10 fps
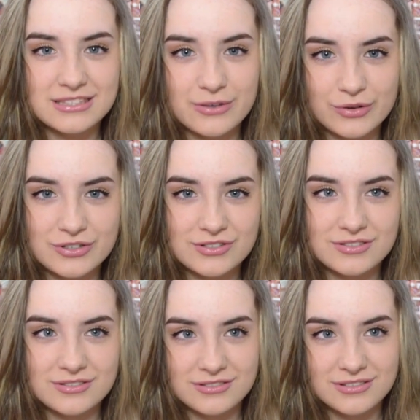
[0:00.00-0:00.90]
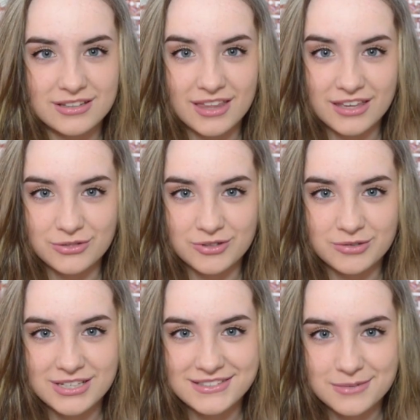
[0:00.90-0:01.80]
so just like three
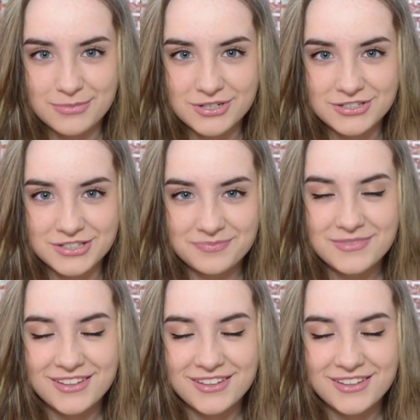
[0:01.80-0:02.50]
weeks, I'm pretty sure.